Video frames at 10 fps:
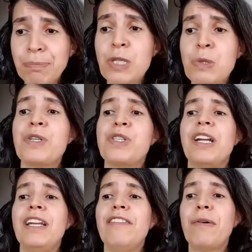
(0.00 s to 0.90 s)

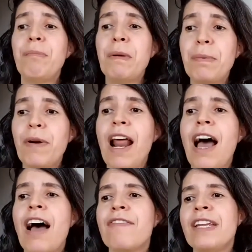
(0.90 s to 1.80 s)
especially for people
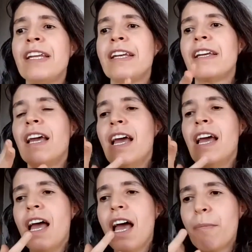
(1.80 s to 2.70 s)
having
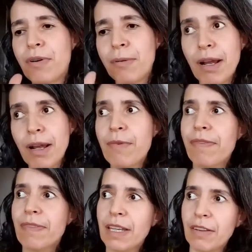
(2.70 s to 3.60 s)
a problem with
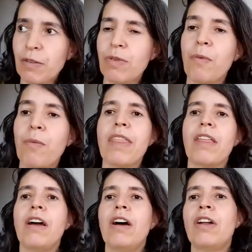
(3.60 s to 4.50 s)
due to the
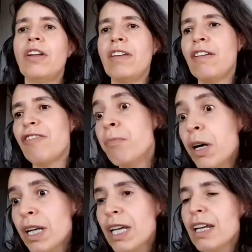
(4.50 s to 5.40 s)
weather or not enough
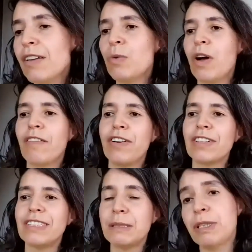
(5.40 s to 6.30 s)
money to
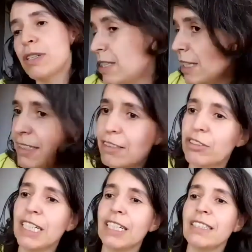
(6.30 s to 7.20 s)
afford this, because these
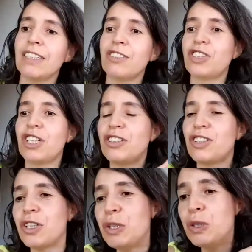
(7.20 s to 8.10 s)
strings is
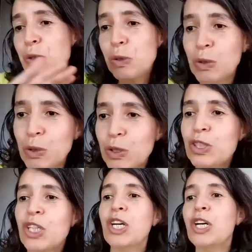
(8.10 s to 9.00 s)
just a
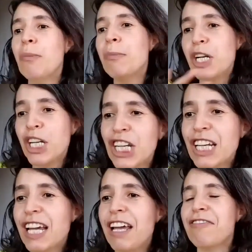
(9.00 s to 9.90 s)
huge
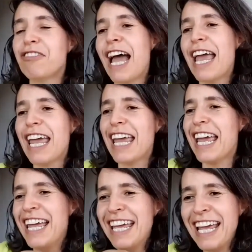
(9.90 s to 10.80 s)
money.
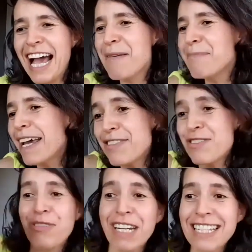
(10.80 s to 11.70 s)
I buy
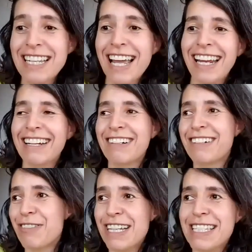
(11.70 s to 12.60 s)
strings like
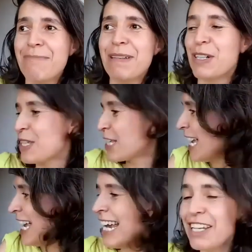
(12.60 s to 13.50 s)
crazy, because
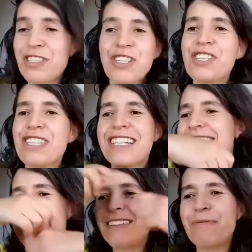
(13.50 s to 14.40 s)
it just
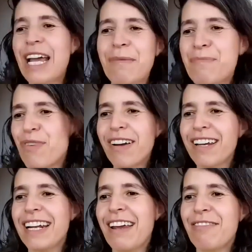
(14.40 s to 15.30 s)
get
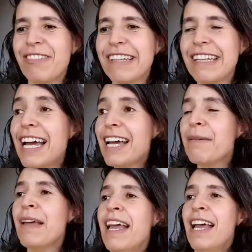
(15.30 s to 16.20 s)
broken every
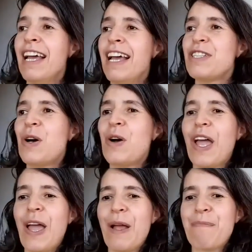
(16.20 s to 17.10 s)
time. So
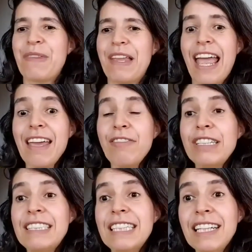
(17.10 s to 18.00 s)

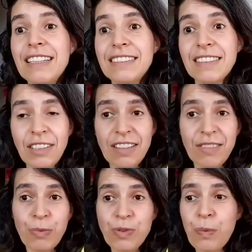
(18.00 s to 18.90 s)
everything in
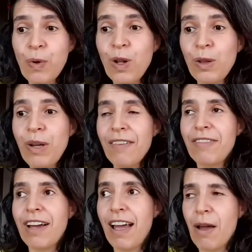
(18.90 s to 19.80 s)
the world, we have
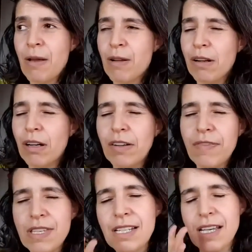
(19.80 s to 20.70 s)
a lot of
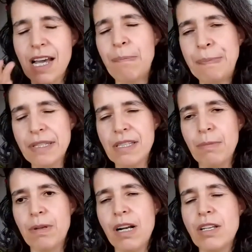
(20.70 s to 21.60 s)
things are
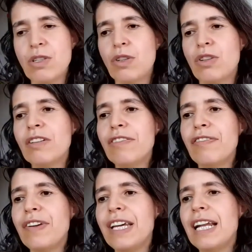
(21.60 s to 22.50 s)
possible. So don't
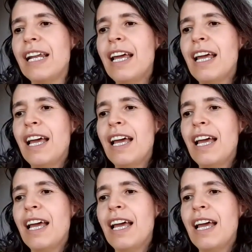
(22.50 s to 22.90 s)
feel